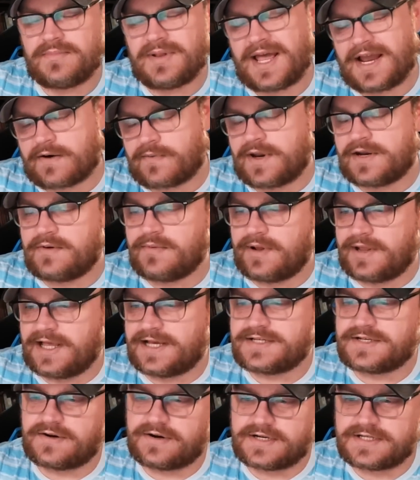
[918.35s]
Black-red to a
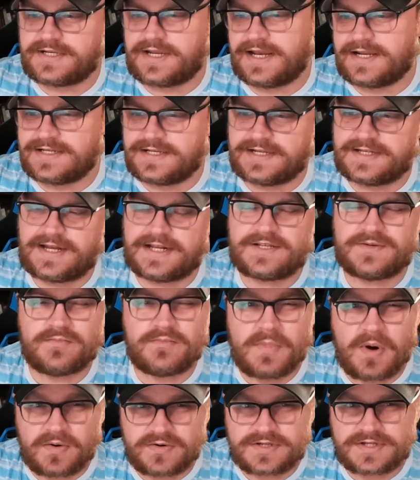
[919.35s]
lesser extent, since that's
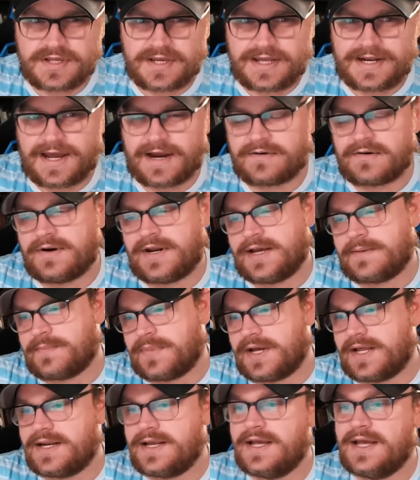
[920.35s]
mostly an aggro deck,
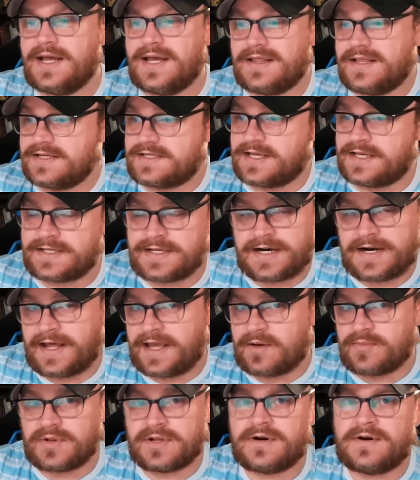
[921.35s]
but this is an
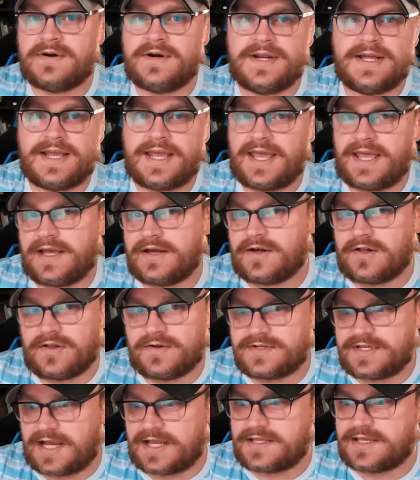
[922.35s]
enabler and it can
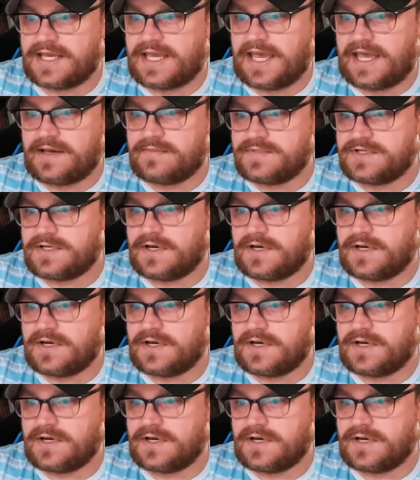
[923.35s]
close out the game.